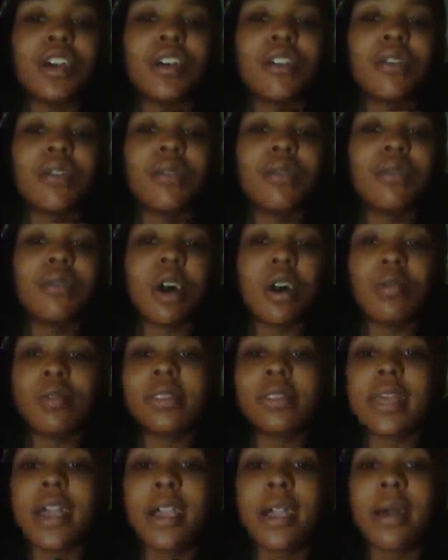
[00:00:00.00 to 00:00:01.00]
a
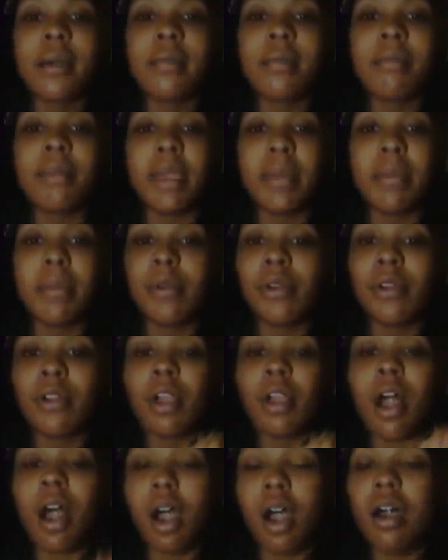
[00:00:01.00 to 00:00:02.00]
longtime
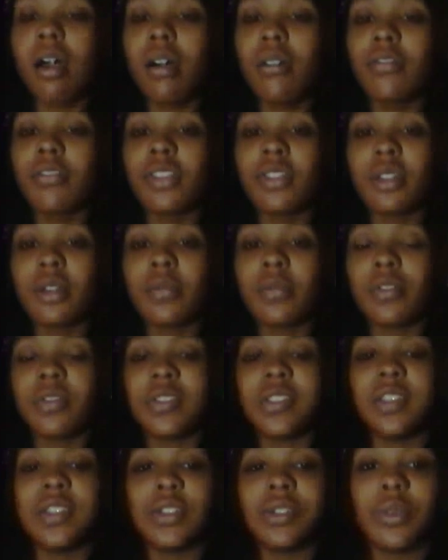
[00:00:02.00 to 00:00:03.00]
member of the
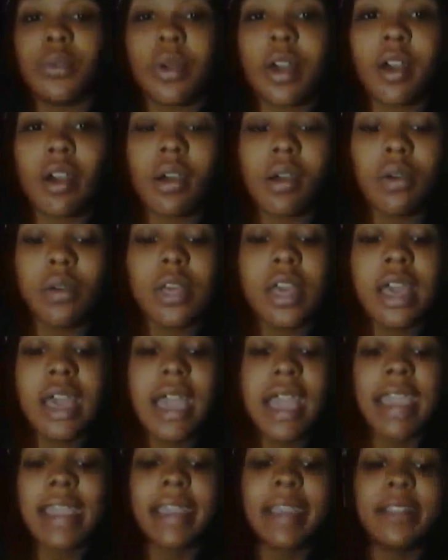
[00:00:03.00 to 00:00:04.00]
WTUL,
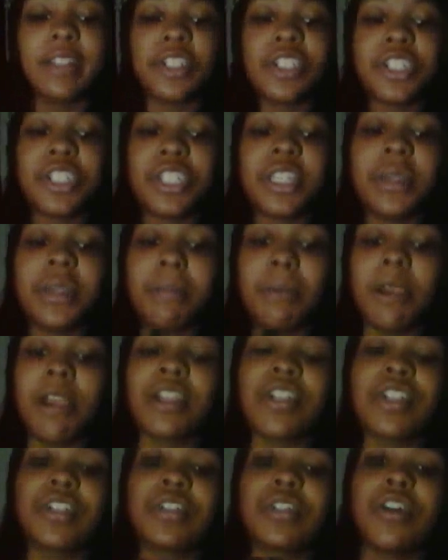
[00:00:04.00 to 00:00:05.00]
and she
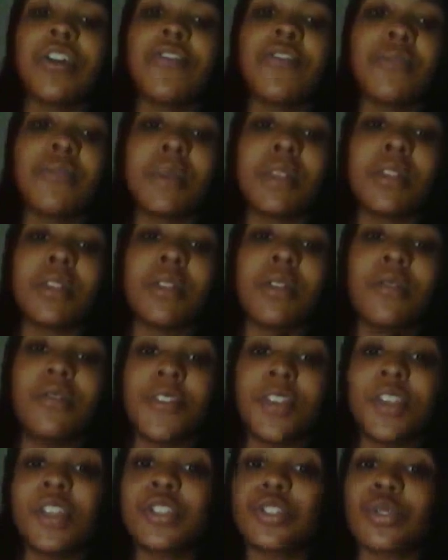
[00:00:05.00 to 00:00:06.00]
pressured government
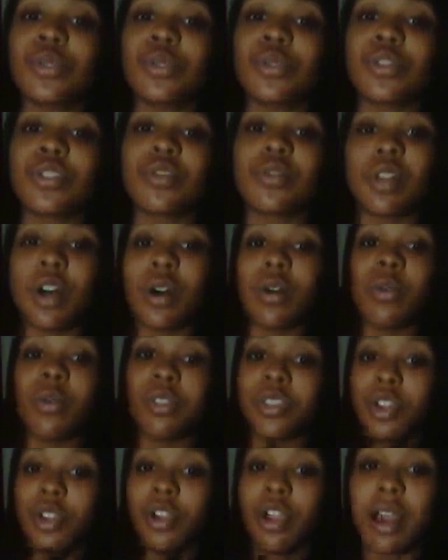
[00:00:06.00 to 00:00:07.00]
officials along
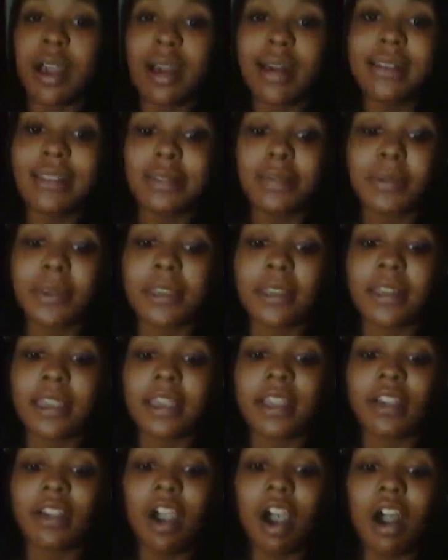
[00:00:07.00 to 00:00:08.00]
with her husband
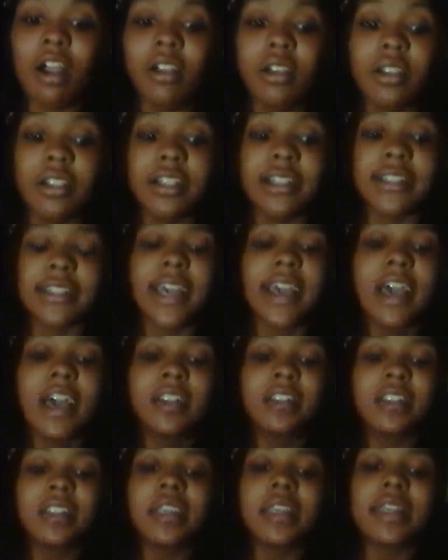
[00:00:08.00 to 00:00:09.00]
and Congress
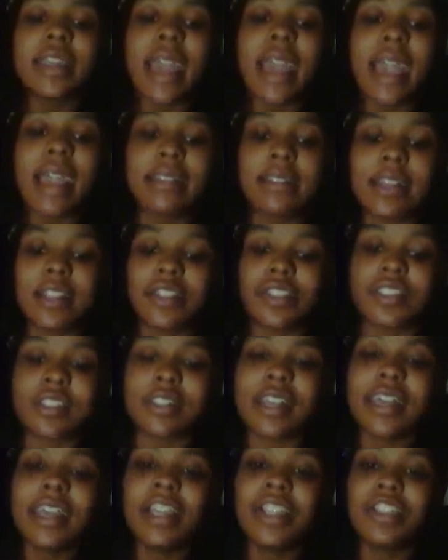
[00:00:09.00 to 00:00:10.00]
to enact
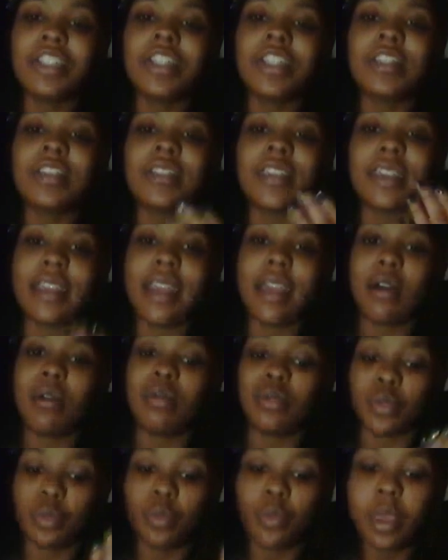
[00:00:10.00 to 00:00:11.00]
legislation that
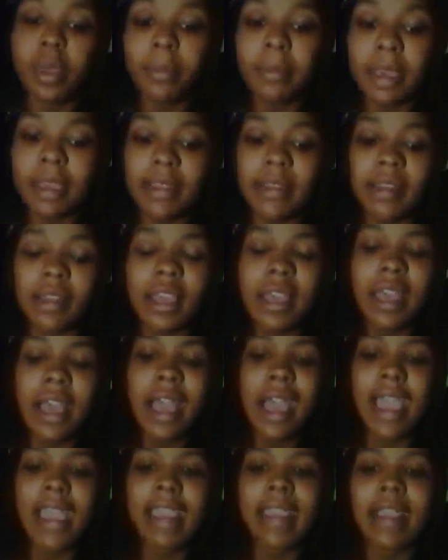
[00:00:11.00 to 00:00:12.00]
helped women.
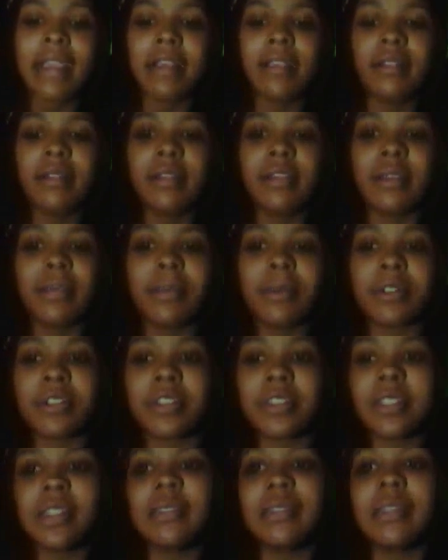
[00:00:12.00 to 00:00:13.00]
And the
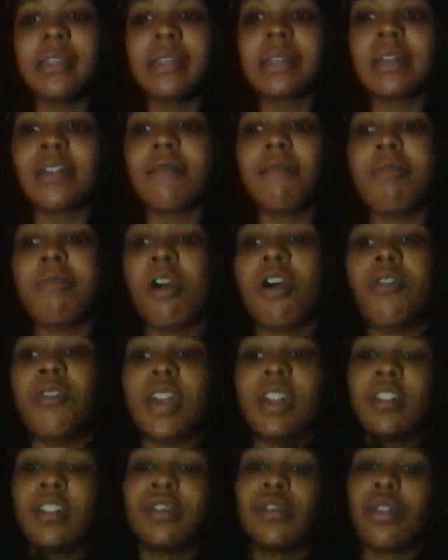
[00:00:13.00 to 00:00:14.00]
persistence of both
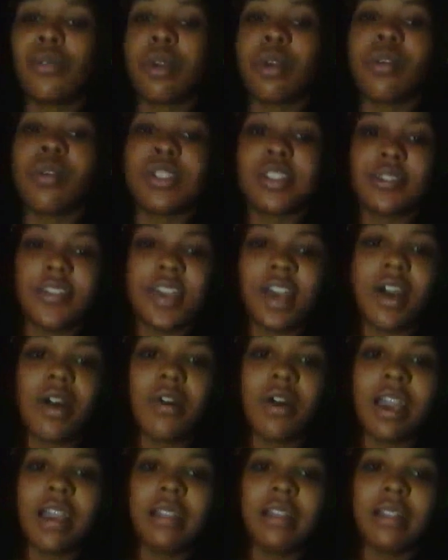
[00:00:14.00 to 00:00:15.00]
Eleanor
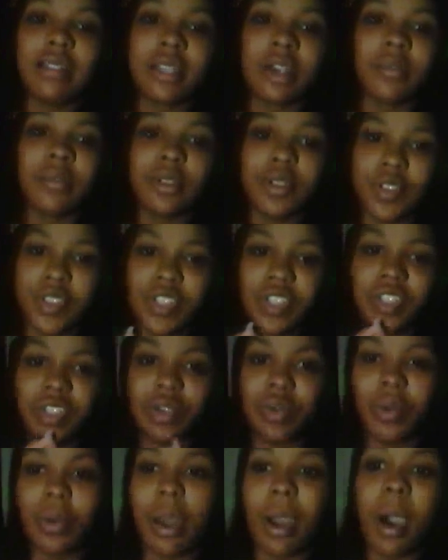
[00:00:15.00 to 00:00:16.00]
Roosevelt and the
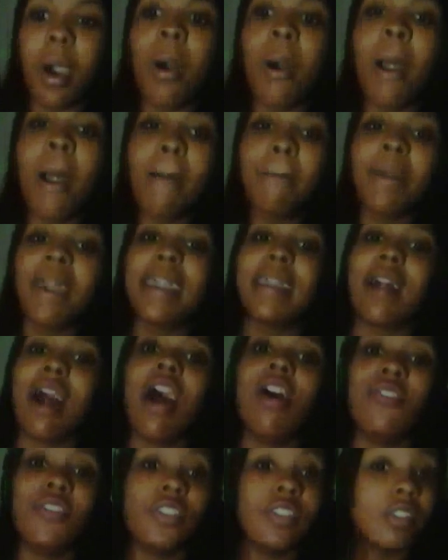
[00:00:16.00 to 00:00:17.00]
WTUL paid
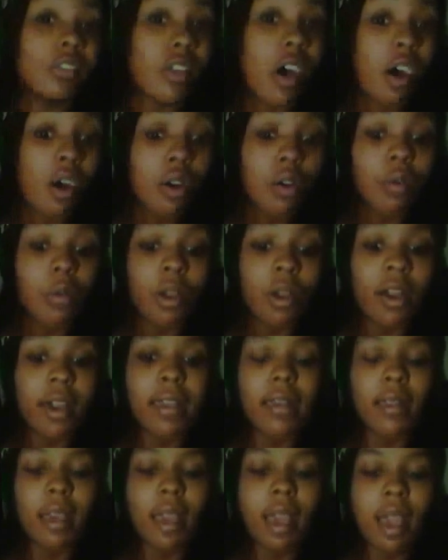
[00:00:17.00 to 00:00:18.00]
off in the long
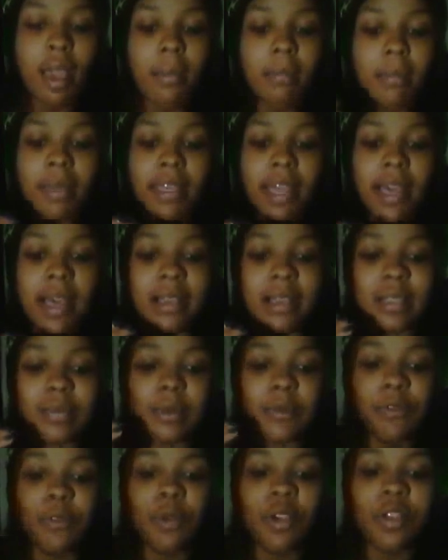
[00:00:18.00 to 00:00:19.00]
run, because
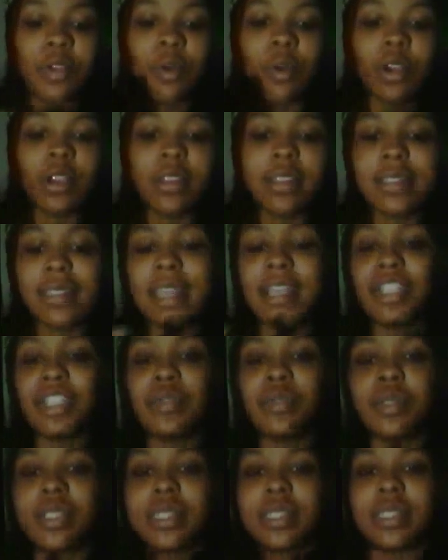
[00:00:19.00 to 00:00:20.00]
before the
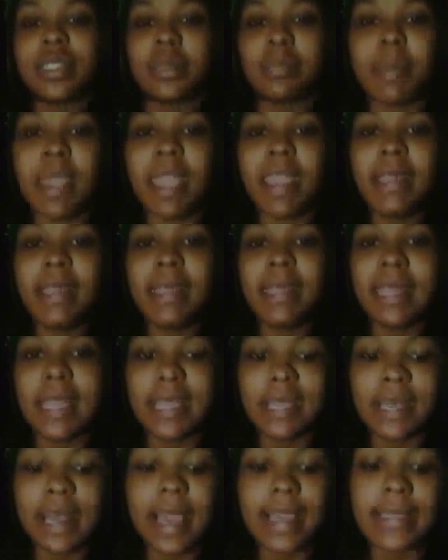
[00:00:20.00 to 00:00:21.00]
organization was disbanded
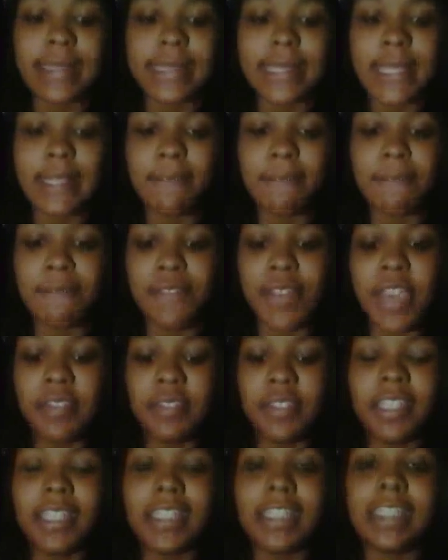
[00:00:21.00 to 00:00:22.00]
in
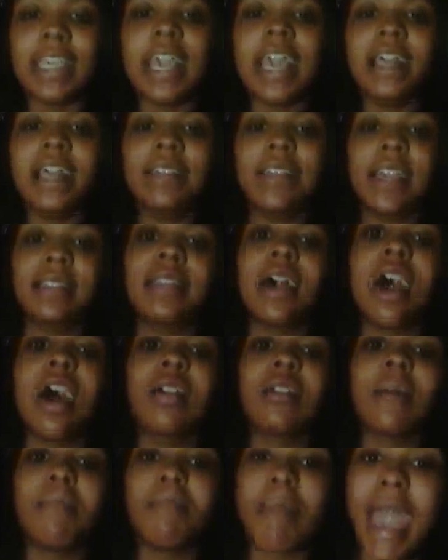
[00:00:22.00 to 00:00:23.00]
1950, they
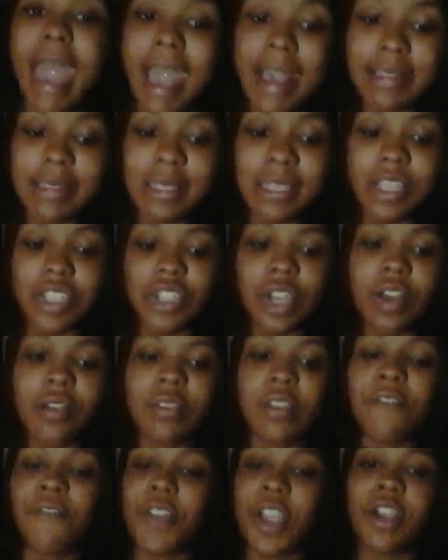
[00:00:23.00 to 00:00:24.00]
saw the passage
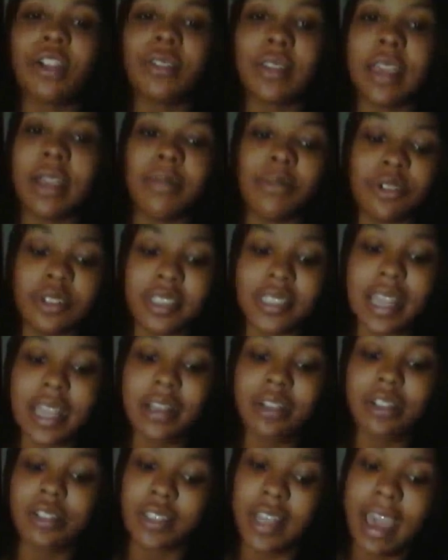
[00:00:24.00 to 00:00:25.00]
of the Fair Labor
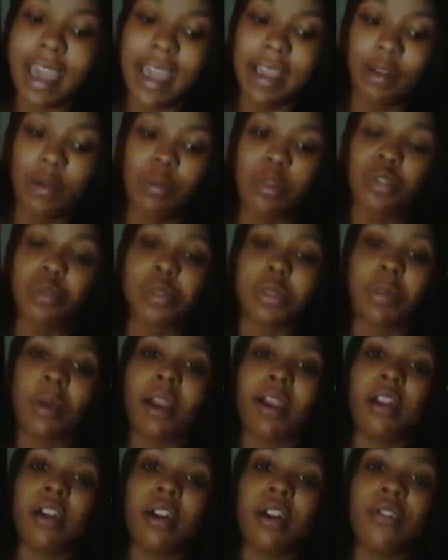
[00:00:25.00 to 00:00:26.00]
Standards Act, which was
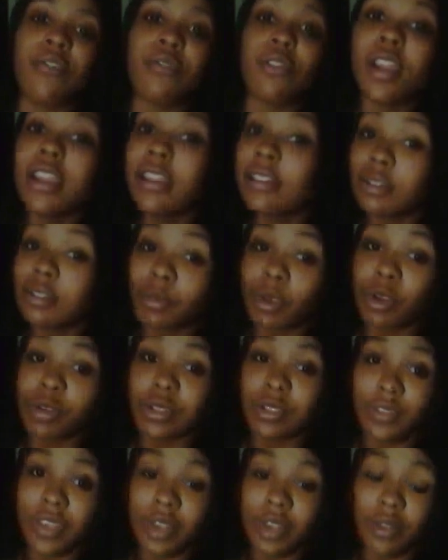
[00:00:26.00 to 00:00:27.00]
part of Franklin
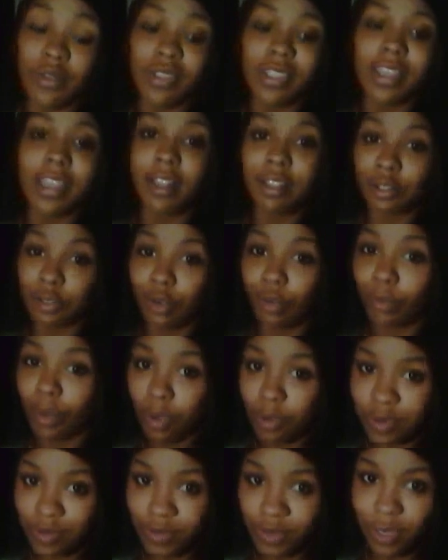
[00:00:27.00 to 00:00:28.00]
Roosevelt's, Eleanor
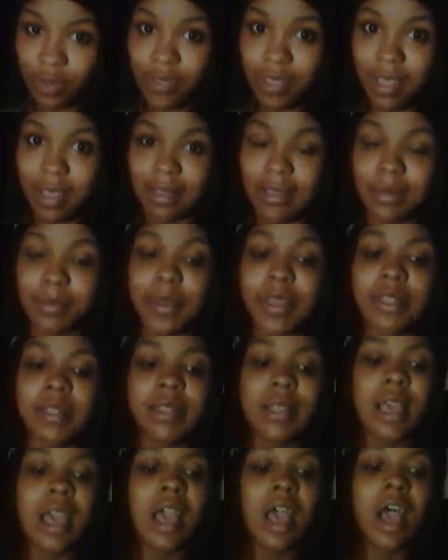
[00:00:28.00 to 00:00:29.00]
Roosevelt's
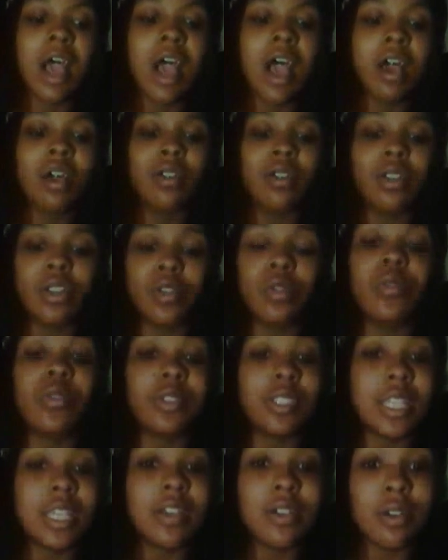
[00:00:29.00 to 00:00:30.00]
husband, New
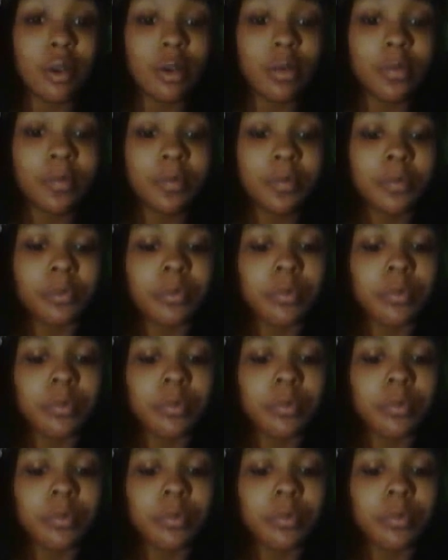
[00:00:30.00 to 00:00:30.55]
Deal.